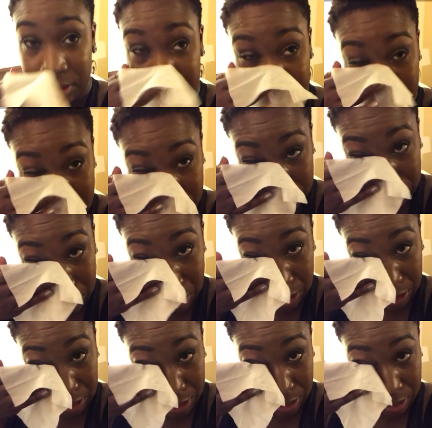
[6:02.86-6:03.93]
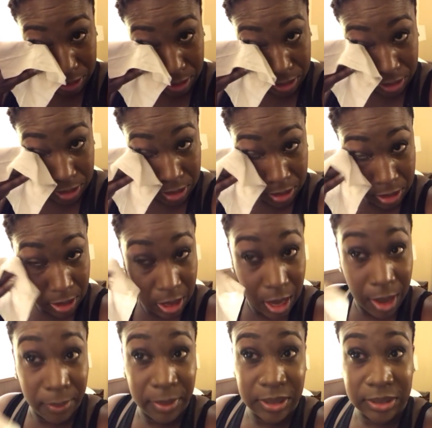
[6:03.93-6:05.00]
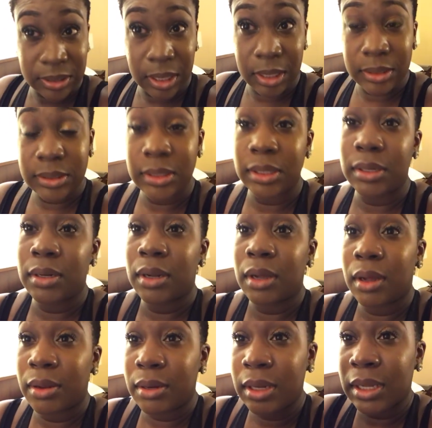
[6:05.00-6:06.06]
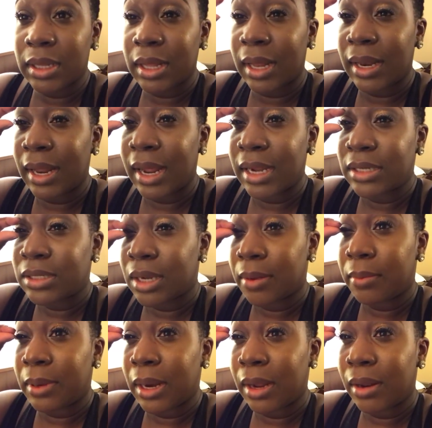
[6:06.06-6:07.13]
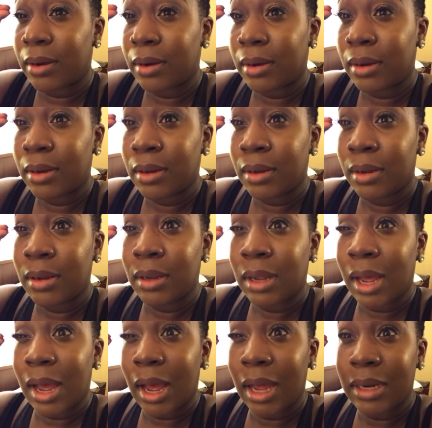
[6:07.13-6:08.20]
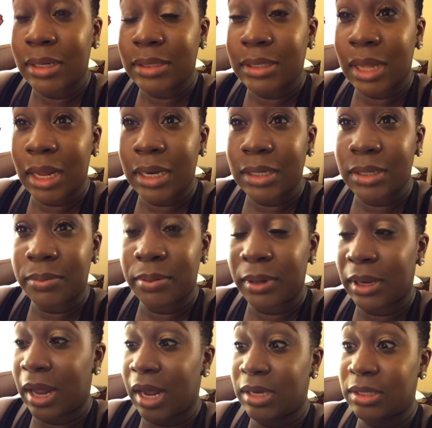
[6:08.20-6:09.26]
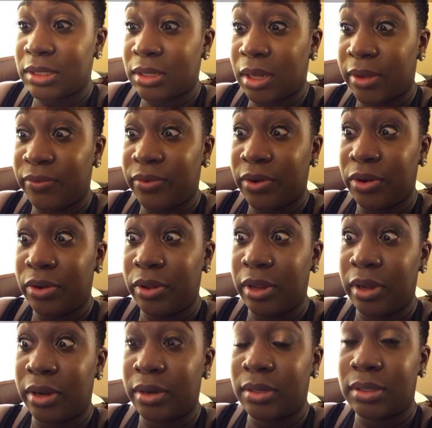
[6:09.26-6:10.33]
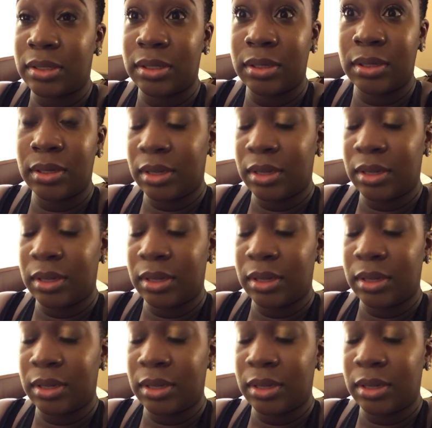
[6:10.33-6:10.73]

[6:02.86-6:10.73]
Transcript: started talking. I'm exhausted. Oh, look at that lash coming out. I decided to put lashes on for New Year's.